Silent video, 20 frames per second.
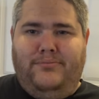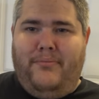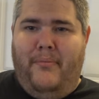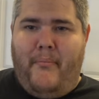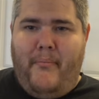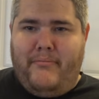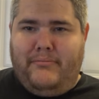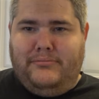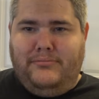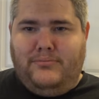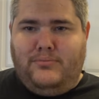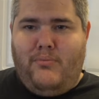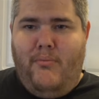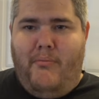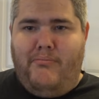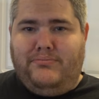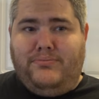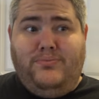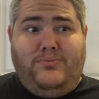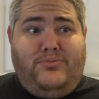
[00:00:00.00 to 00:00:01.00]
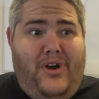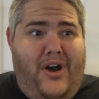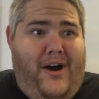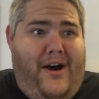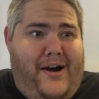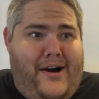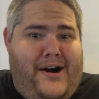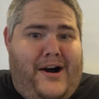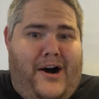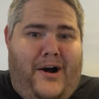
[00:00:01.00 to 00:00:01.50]
Are you serious?
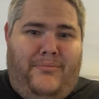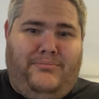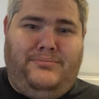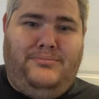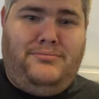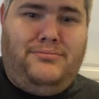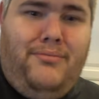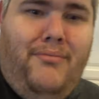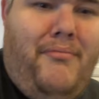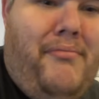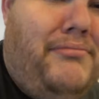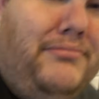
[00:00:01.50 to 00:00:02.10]
Yeah. Let me